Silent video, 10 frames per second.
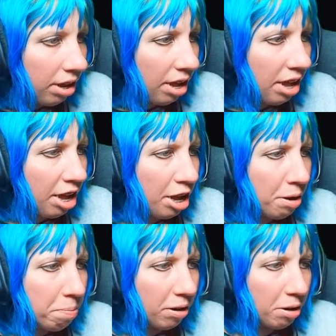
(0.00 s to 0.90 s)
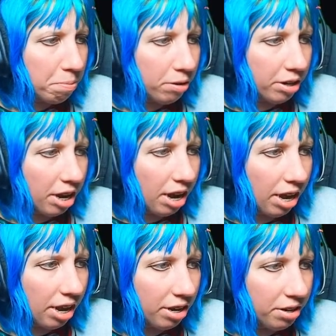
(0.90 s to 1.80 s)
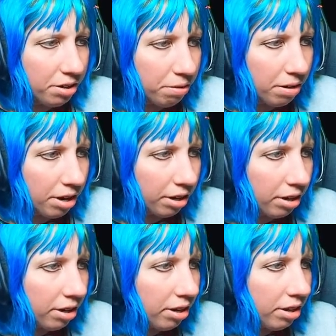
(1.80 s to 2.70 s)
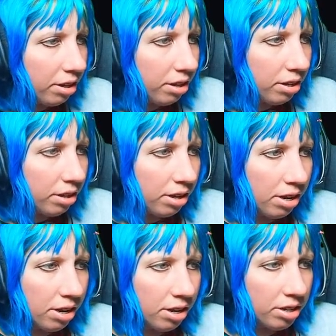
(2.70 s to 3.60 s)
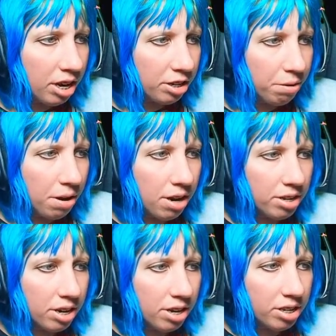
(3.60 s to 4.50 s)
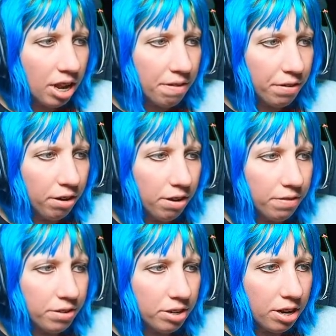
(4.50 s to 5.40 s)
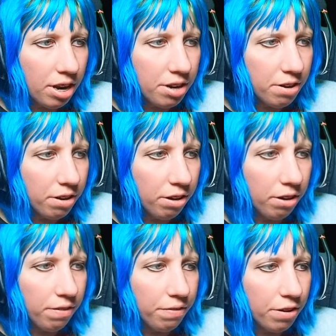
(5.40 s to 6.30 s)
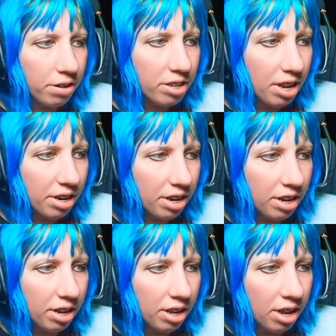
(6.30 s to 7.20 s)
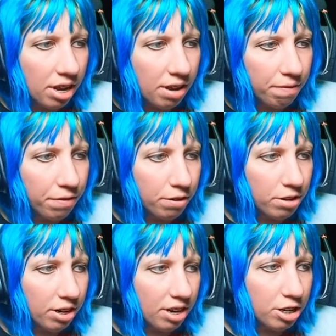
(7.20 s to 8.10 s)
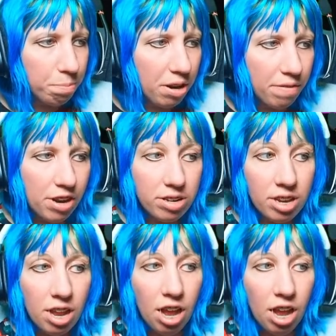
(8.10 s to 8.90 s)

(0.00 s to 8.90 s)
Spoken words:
Hey, Playboy Cart, how you doing? Tattoo artists have a lot of design, not a lot of voxel experience.